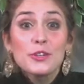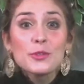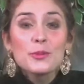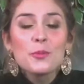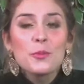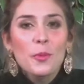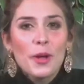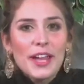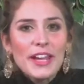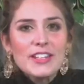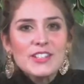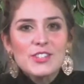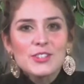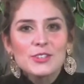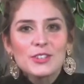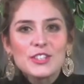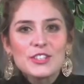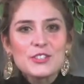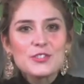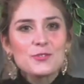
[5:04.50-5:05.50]
a good way
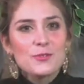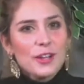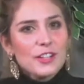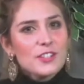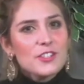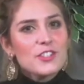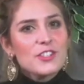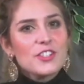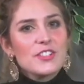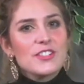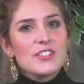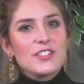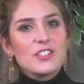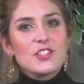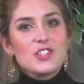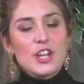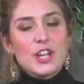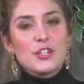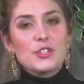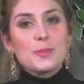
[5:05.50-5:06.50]
to learn strategies to
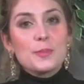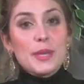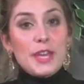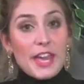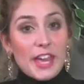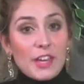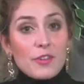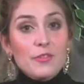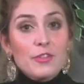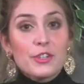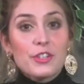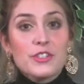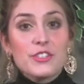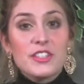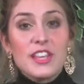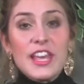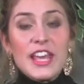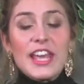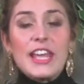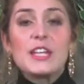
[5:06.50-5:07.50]
change
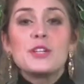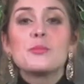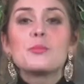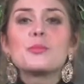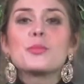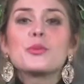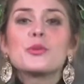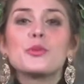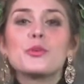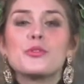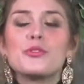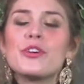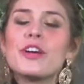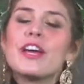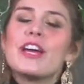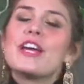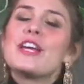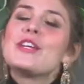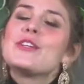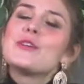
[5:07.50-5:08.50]
behaviors and improve
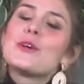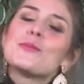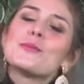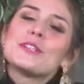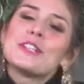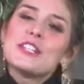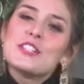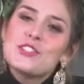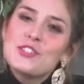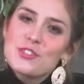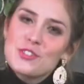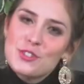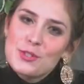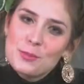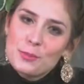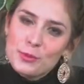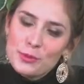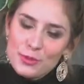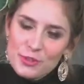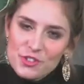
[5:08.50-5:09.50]
your
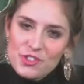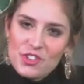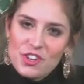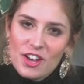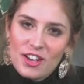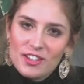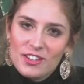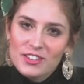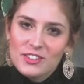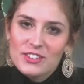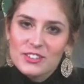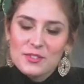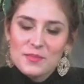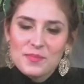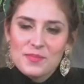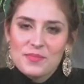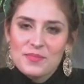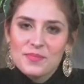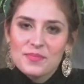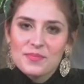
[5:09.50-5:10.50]
relationship with your child.
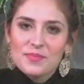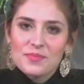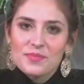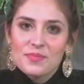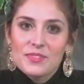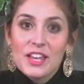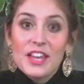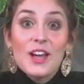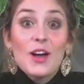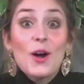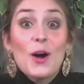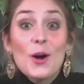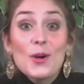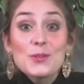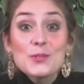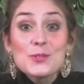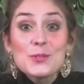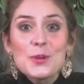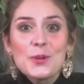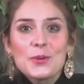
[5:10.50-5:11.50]

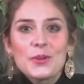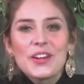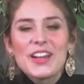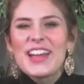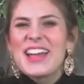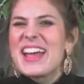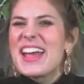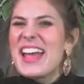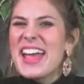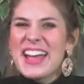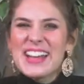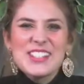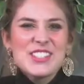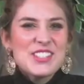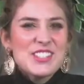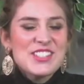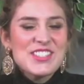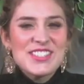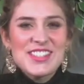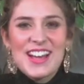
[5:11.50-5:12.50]
Also,
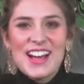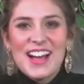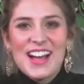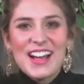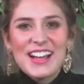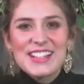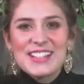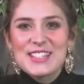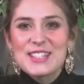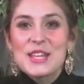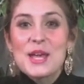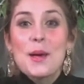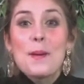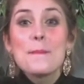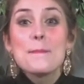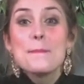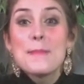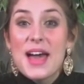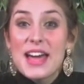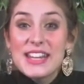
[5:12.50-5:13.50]
exercise,
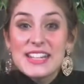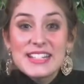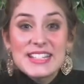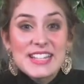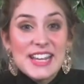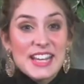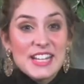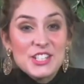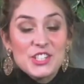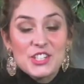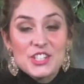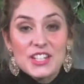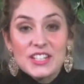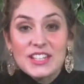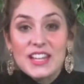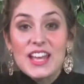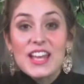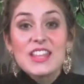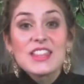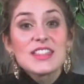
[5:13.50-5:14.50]

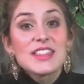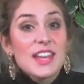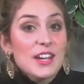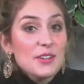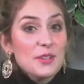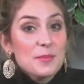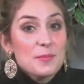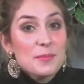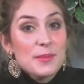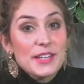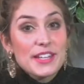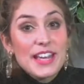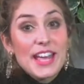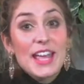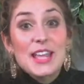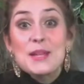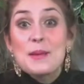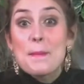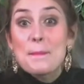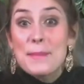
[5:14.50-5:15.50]
meditation, therapy,
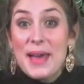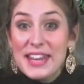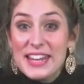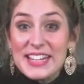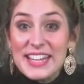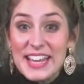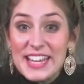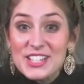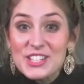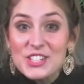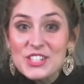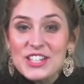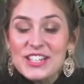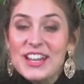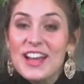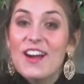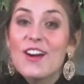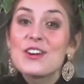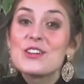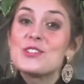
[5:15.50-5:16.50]
and
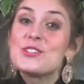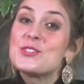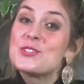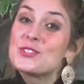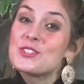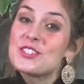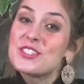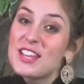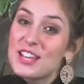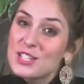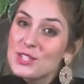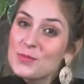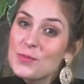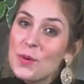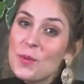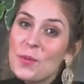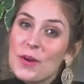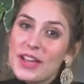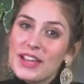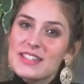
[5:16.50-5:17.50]
medication are
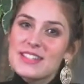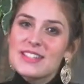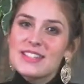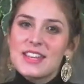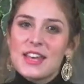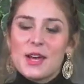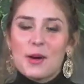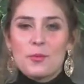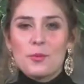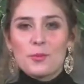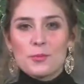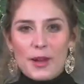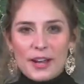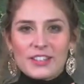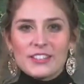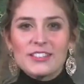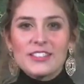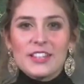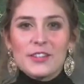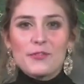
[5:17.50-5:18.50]
successful ways to help
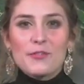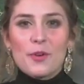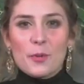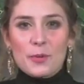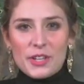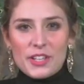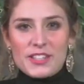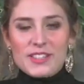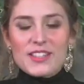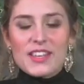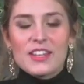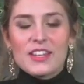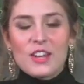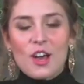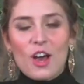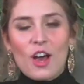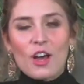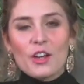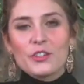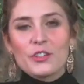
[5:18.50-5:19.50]
regulate focus
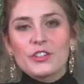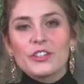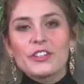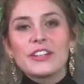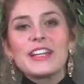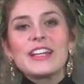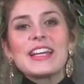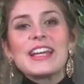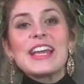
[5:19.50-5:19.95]
and order